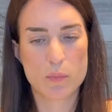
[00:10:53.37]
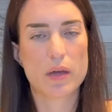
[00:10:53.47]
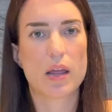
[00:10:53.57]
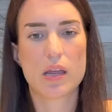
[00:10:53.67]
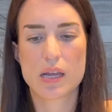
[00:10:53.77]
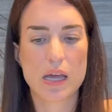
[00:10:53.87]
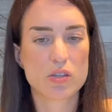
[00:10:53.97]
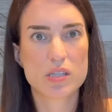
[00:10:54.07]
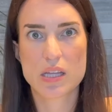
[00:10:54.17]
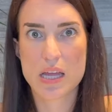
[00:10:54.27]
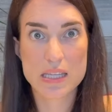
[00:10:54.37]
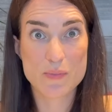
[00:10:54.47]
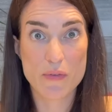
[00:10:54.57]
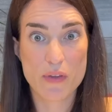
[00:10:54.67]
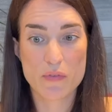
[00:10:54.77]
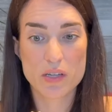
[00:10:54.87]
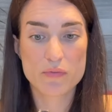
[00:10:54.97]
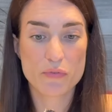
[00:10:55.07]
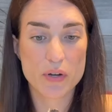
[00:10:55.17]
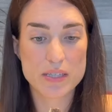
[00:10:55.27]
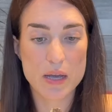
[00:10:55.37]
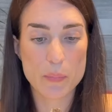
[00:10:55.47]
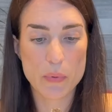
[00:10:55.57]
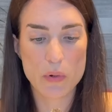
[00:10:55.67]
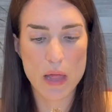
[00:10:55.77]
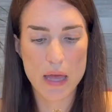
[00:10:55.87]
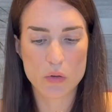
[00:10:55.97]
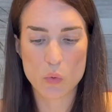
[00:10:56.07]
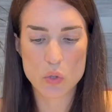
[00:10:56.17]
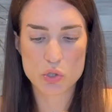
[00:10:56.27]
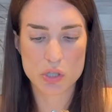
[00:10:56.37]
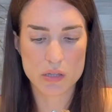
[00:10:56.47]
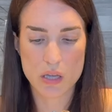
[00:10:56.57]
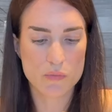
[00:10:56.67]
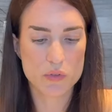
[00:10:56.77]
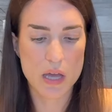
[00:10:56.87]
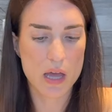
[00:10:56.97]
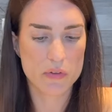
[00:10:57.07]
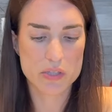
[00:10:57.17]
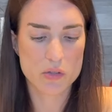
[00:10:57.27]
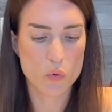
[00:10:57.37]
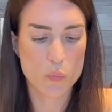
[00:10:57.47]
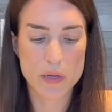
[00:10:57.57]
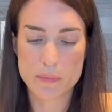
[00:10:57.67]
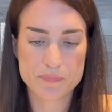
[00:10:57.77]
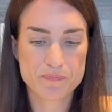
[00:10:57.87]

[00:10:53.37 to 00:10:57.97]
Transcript: but I cannot say that it's my favorite, for example, and also that I would have it normally.